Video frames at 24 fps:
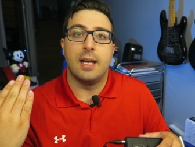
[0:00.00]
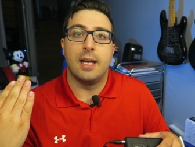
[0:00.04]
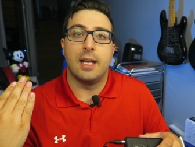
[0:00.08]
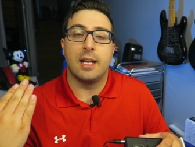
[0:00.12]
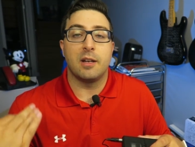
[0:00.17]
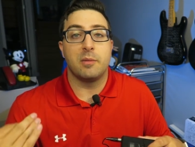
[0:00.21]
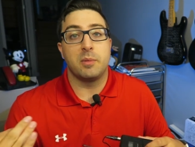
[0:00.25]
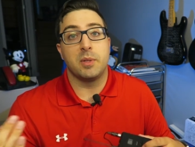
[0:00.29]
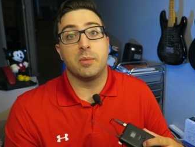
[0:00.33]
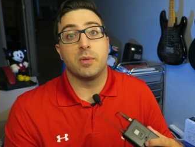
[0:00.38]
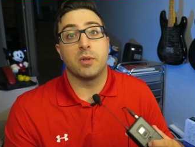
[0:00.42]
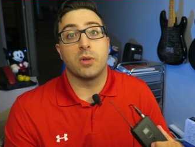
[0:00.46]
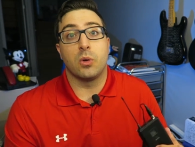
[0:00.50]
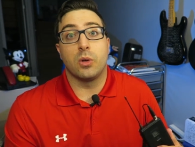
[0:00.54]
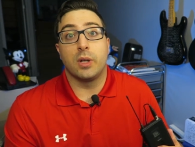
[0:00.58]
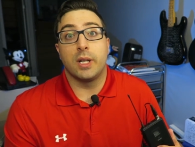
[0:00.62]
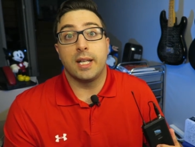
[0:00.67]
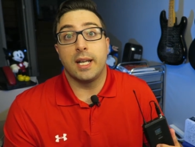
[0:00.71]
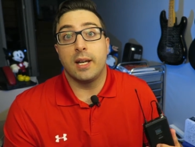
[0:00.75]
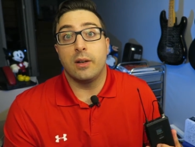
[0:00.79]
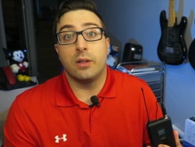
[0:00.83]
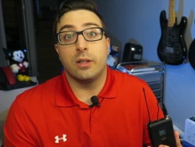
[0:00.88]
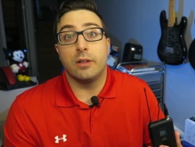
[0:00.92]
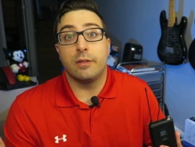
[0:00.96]
And I'd be
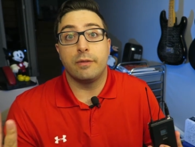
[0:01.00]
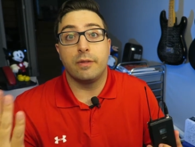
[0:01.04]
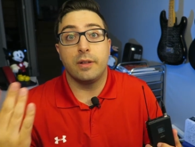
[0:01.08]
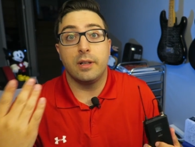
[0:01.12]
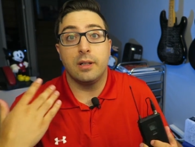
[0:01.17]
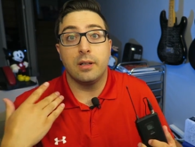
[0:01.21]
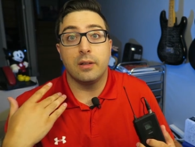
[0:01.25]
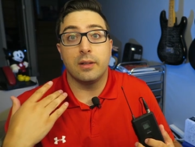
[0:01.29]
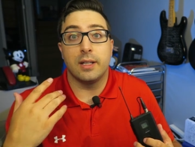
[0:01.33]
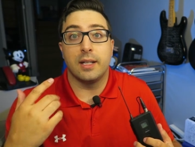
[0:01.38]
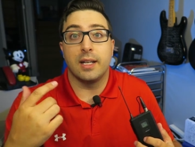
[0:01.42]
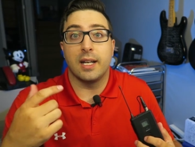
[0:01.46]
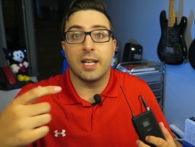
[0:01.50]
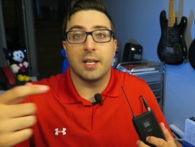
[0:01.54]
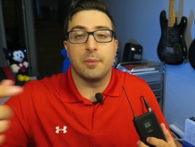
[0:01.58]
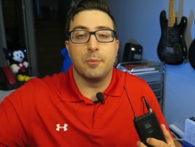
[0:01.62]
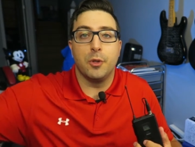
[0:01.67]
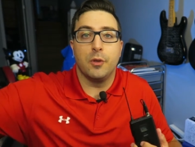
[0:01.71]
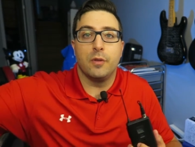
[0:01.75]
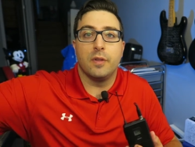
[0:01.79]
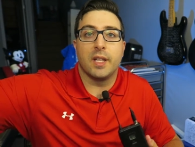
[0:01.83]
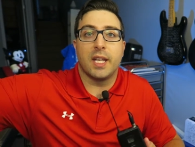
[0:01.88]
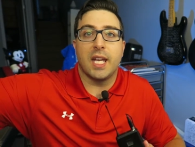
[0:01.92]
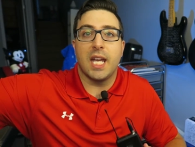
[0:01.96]
recording out in the field and I can
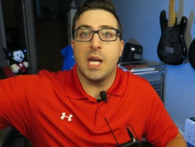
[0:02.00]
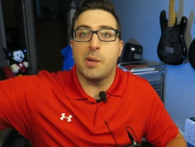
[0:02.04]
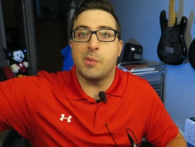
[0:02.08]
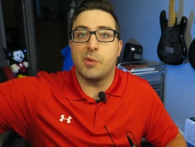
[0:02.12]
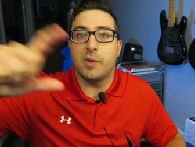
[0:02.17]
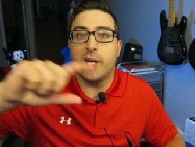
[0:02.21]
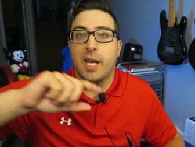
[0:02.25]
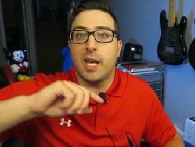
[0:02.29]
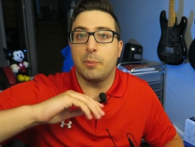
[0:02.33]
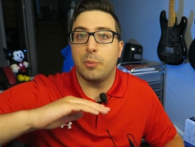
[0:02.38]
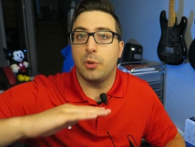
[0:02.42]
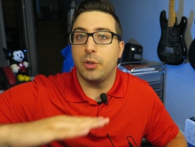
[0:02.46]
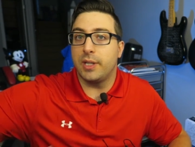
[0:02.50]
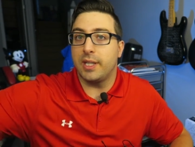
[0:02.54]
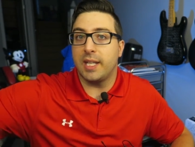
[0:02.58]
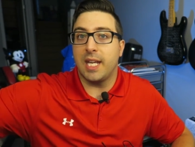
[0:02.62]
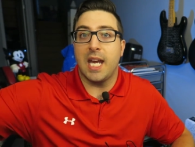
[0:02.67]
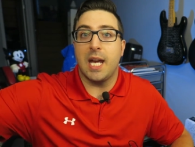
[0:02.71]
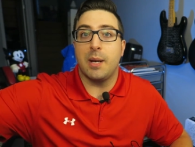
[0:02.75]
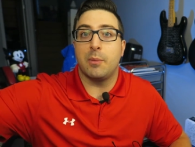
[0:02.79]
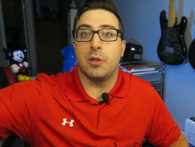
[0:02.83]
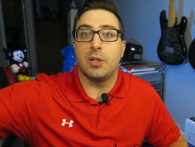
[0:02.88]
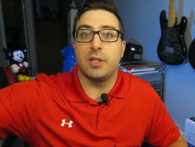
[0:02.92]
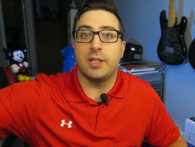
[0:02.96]
move the camera around, put the
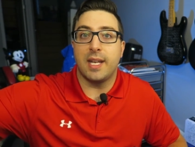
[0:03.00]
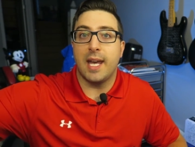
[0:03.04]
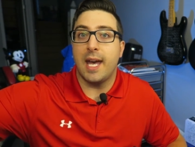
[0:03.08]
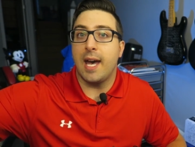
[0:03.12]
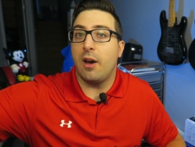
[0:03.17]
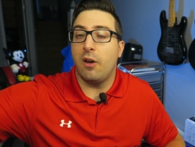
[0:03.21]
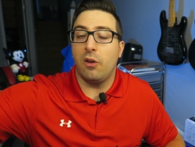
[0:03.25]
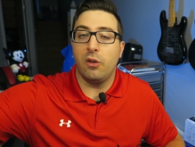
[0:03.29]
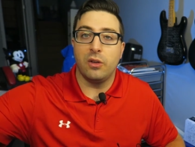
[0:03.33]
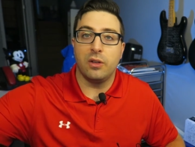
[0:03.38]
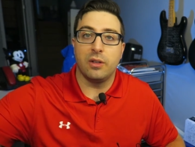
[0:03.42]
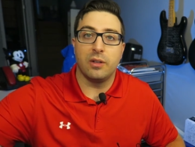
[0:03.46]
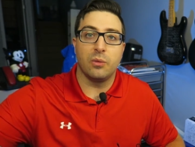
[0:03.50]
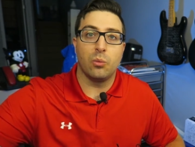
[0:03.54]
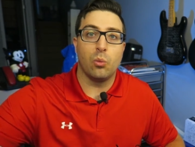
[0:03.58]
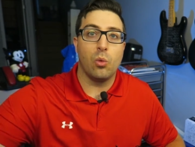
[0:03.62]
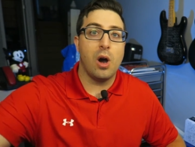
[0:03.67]
camera down,